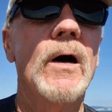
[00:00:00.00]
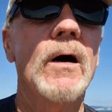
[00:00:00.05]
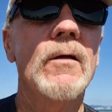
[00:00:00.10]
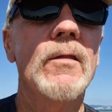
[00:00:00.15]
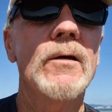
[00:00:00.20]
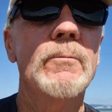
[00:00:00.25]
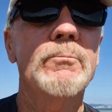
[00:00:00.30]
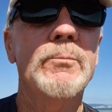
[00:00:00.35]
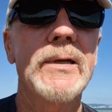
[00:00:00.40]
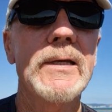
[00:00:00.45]

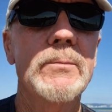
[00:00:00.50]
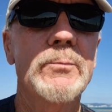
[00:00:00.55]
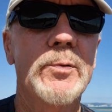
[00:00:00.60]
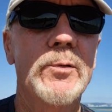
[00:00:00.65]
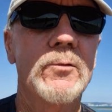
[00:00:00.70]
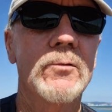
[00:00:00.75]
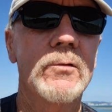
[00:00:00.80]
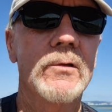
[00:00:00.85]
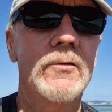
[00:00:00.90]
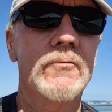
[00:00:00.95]
other
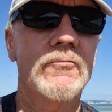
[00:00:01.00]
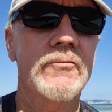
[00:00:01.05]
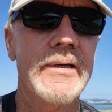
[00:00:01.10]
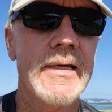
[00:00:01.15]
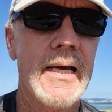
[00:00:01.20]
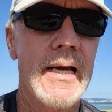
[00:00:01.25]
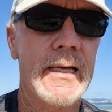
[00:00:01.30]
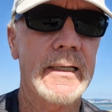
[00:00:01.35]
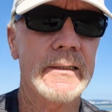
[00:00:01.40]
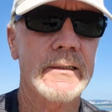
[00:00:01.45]
people
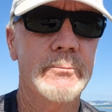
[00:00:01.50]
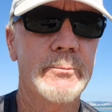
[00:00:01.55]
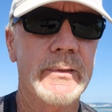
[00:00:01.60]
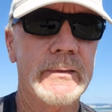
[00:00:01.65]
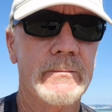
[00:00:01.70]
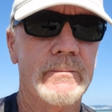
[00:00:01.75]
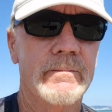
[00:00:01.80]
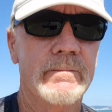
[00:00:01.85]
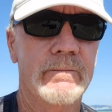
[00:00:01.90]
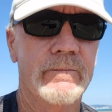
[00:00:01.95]
react,
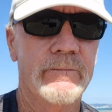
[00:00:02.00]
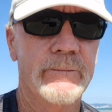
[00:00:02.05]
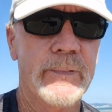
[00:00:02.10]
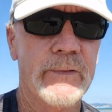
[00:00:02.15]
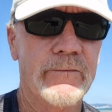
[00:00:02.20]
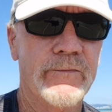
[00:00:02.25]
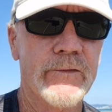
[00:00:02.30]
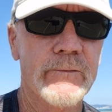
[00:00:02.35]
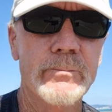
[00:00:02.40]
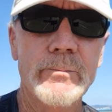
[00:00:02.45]
but
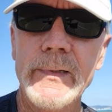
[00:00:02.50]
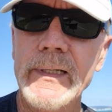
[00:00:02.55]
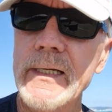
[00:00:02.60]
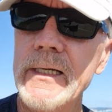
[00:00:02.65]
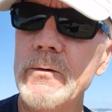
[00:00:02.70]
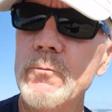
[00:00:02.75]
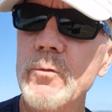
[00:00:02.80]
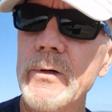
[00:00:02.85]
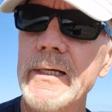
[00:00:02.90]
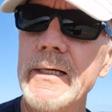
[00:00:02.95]
for
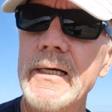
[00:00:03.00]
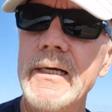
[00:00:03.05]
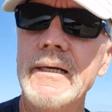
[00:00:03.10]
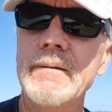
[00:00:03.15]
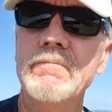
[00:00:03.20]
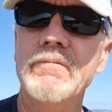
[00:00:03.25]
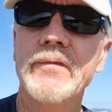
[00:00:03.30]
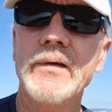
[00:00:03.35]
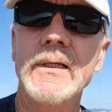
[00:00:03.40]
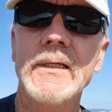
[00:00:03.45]
me, when
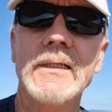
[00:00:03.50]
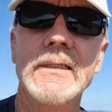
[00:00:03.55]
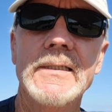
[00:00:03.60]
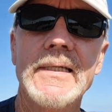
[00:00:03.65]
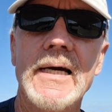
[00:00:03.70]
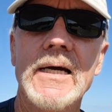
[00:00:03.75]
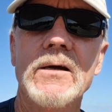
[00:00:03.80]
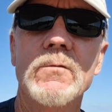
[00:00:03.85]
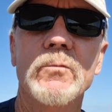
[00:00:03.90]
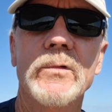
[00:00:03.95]
I'm feeling
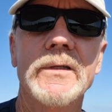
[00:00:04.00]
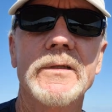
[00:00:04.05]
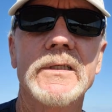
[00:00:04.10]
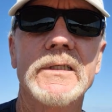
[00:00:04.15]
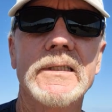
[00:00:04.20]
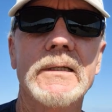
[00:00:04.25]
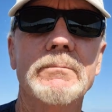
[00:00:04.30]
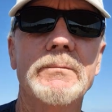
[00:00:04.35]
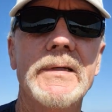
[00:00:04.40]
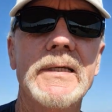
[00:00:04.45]
down, when
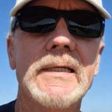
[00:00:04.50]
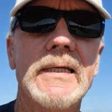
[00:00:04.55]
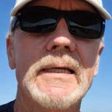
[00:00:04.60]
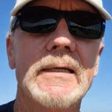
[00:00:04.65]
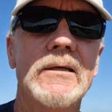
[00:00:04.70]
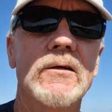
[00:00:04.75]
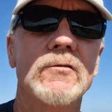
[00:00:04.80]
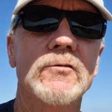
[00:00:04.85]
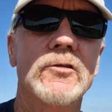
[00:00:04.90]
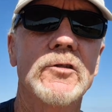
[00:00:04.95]
there's something
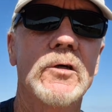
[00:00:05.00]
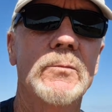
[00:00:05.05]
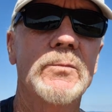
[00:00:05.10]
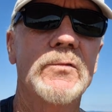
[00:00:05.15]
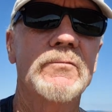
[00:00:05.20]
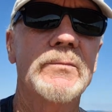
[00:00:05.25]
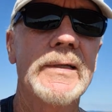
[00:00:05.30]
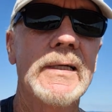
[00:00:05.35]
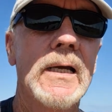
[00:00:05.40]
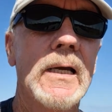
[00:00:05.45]
getting on top
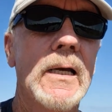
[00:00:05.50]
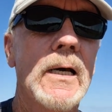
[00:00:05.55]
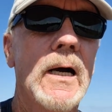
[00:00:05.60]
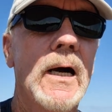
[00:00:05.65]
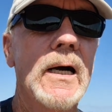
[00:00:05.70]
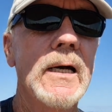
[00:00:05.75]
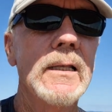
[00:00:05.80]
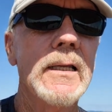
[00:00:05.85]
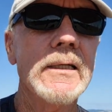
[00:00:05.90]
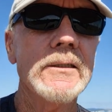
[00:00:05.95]
of me,
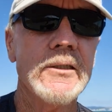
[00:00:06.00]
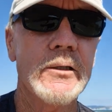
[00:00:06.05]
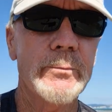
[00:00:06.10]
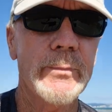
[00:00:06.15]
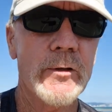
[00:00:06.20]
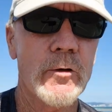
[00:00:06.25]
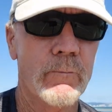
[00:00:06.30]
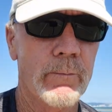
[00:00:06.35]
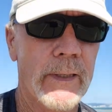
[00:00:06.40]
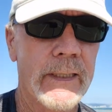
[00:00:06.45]
I like to
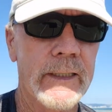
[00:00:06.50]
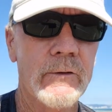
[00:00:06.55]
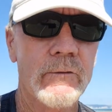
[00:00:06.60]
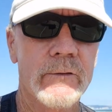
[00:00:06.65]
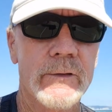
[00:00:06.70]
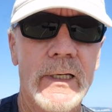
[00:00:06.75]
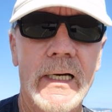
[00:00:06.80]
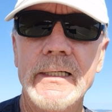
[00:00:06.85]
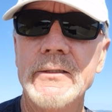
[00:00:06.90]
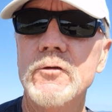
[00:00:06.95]
be on my
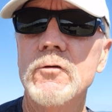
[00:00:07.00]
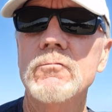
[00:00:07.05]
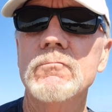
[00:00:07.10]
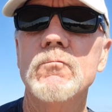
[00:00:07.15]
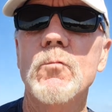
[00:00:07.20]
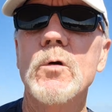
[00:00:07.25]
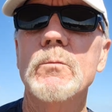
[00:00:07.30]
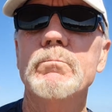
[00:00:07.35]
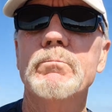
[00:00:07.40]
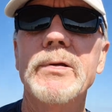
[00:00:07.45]
own. I
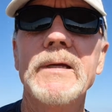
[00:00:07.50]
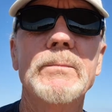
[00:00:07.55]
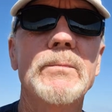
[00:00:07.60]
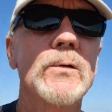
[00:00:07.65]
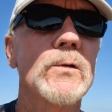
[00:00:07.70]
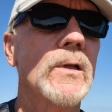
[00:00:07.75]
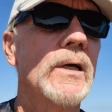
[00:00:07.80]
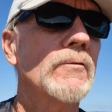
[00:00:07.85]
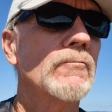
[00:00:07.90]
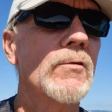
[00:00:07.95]
don't want
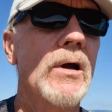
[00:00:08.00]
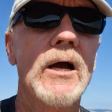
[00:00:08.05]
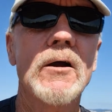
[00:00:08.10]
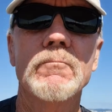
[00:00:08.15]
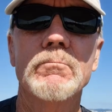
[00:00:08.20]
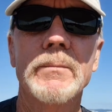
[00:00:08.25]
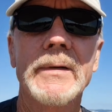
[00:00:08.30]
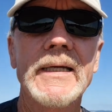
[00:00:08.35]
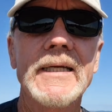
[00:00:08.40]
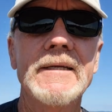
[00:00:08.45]
people
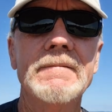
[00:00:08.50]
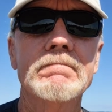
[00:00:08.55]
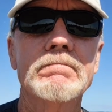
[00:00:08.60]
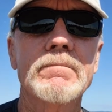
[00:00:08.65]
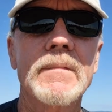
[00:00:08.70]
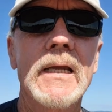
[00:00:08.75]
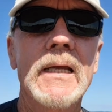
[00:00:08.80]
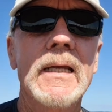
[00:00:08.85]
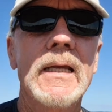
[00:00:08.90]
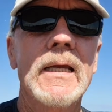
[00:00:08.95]
around me
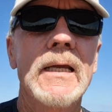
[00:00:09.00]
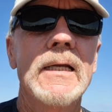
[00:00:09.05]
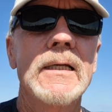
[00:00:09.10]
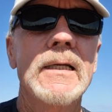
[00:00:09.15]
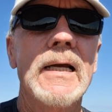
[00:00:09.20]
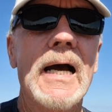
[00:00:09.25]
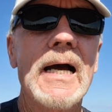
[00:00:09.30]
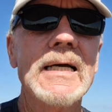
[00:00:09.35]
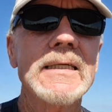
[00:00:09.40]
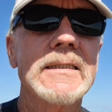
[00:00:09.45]

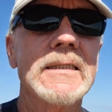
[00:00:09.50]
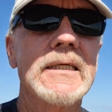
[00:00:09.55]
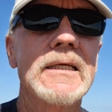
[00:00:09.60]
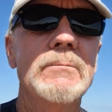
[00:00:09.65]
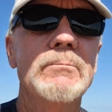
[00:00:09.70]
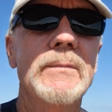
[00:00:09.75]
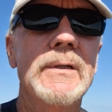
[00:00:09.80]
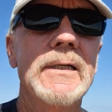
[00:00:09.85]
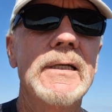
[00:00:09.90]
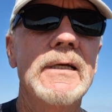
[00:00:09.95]

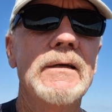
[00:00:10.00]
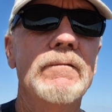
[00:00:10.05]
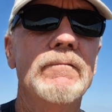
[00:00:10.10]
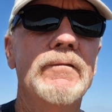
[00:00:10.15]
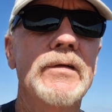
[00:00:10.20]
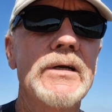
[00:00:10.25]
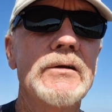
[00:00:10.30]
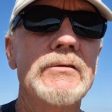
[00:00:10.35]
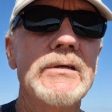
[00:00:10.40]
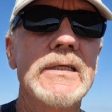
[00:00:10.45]
asking me
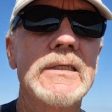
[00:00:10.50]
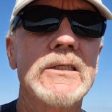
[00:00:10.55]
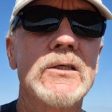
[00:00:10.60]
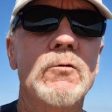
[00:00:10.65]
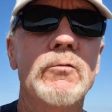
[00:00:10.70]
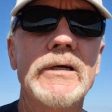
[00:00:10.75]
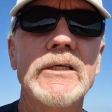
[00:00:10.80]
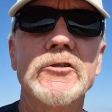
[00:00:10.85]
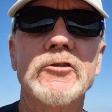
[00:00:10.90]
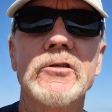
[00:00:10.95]
various
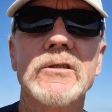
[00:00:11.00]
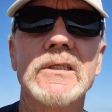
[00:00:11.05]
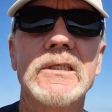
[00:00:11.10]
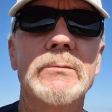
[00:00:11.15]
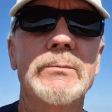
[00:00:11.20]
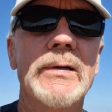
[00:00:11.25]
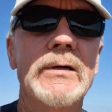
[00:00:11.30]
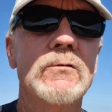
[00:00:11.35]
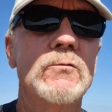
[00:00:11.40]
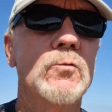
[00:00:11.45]
questions
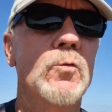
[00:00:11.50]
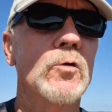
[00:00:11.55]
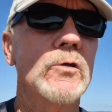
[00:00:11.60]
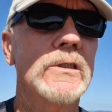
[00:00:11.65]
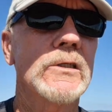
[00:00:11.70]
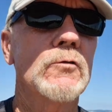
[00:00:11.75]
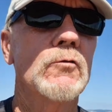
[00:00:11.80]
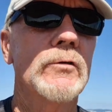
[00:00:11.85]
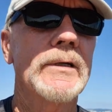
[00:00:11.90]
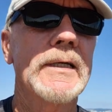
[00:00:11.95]
about
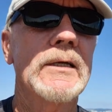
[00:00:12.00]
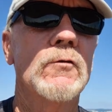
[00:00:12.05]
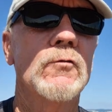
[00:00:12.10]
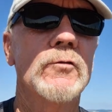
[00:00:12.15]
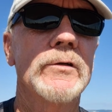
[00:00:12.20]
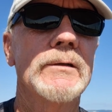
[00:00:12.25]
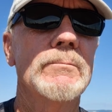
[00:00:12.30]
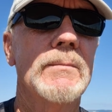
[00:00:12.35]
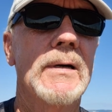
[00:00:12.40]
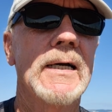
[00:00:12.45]
what's going
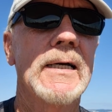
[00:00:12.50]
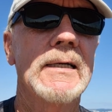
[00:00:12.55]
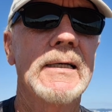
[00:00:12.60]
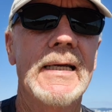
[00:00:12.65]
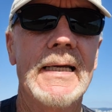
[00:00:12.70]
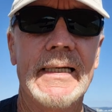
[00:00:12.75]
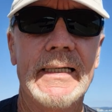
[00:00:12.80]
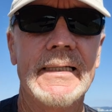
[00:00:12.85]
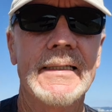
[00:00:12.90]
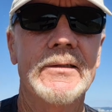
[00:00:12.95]
on in my
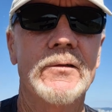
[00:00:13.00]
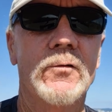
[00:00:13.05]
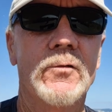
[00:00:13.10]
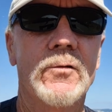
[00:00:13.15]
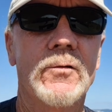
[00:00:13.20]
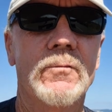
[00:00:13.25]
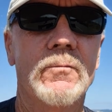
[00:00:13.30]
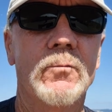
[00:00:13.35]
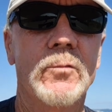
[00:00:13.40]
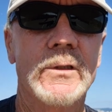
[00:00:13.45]
head
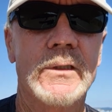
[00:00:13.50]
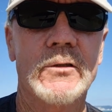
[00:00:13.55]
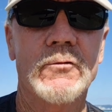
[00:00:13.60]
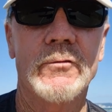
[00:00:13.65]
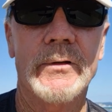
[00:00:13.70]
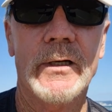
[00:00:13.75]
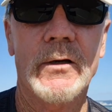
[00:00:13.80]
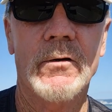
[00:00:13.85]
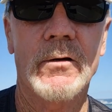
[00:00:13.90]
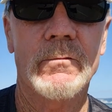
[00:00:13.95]
or what's
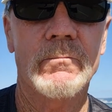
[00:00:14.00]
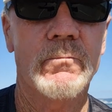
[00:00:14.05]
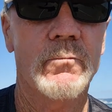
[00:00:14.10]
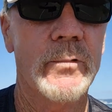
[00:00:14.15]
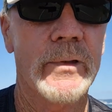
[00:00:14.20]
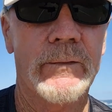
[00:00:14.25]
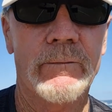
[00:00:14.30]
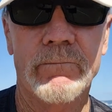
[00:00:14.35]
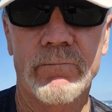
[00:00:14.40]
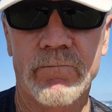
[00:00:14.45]
going on
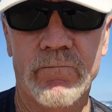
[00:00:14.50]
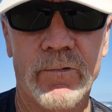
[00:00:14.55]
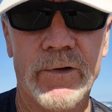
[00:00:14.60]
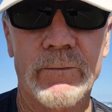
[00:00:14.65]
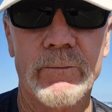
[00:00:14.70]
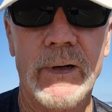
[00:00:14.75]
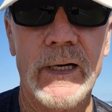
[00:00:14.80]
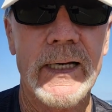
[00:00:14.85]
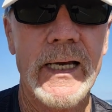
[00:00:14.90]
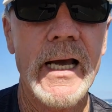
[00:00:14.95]
with
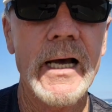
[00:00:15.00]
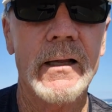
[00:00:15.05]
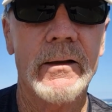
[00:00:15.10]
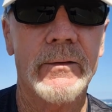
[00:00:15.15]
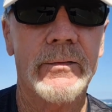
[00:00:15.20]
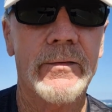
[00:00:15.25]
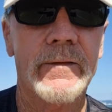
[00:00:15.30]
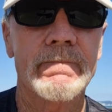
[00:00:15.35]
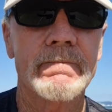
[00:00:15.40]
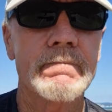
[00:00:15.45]
my
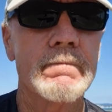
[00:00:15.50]
health.